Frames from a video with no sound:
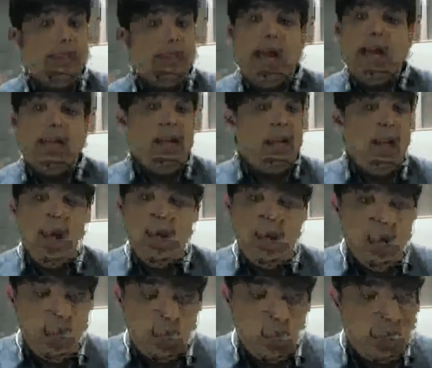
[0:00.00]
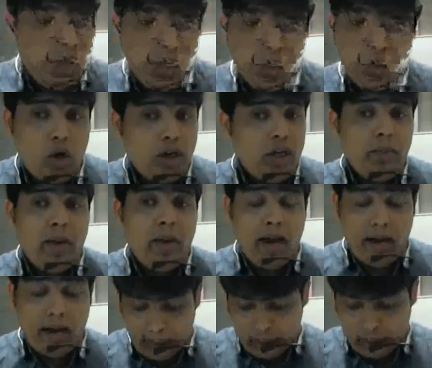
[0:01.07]
That I can't control. That is not in my
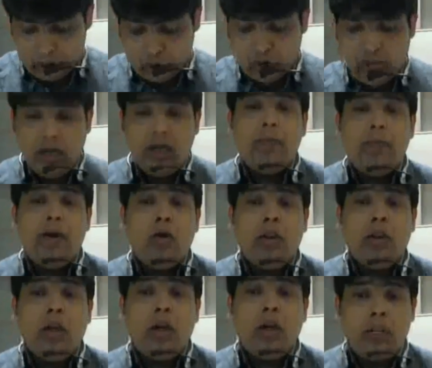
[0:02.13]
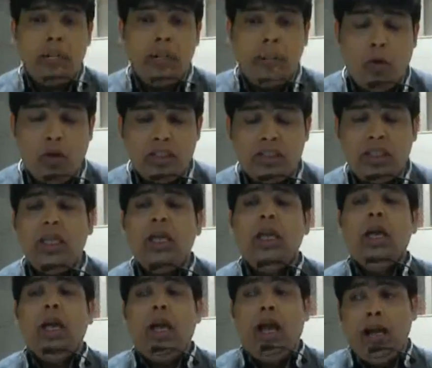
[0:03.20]
hand. It is totally dependent on the government policy
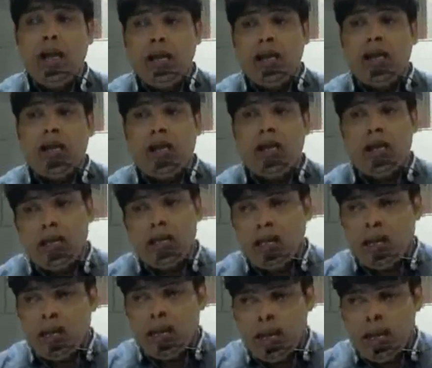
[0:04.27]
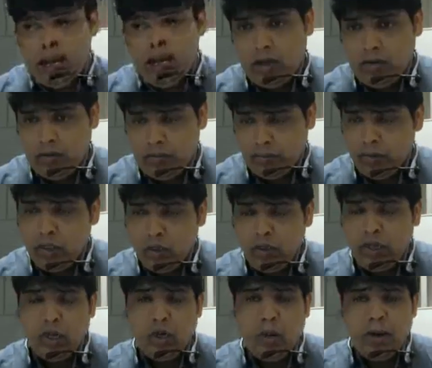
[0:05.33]
and the
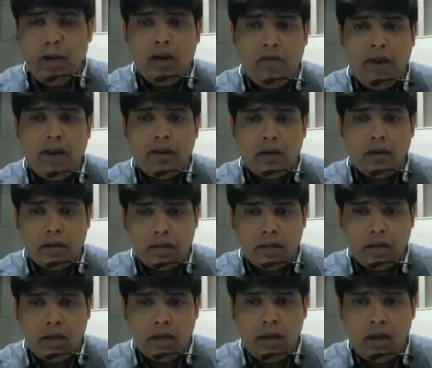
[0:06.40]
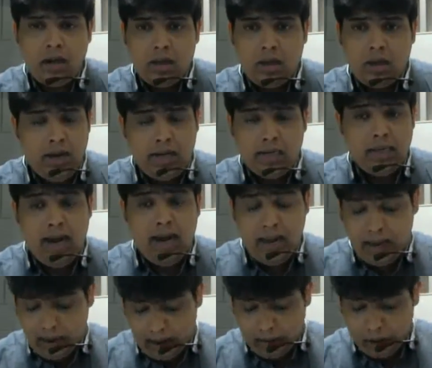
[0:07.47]
economical factors. Right?
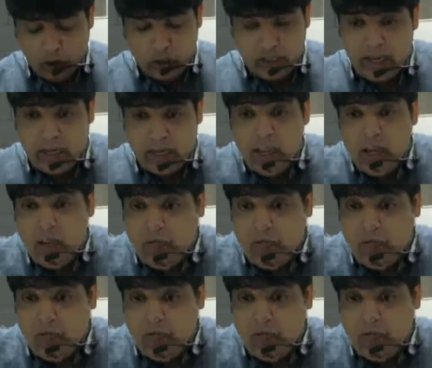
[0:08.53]
That I'm not saying.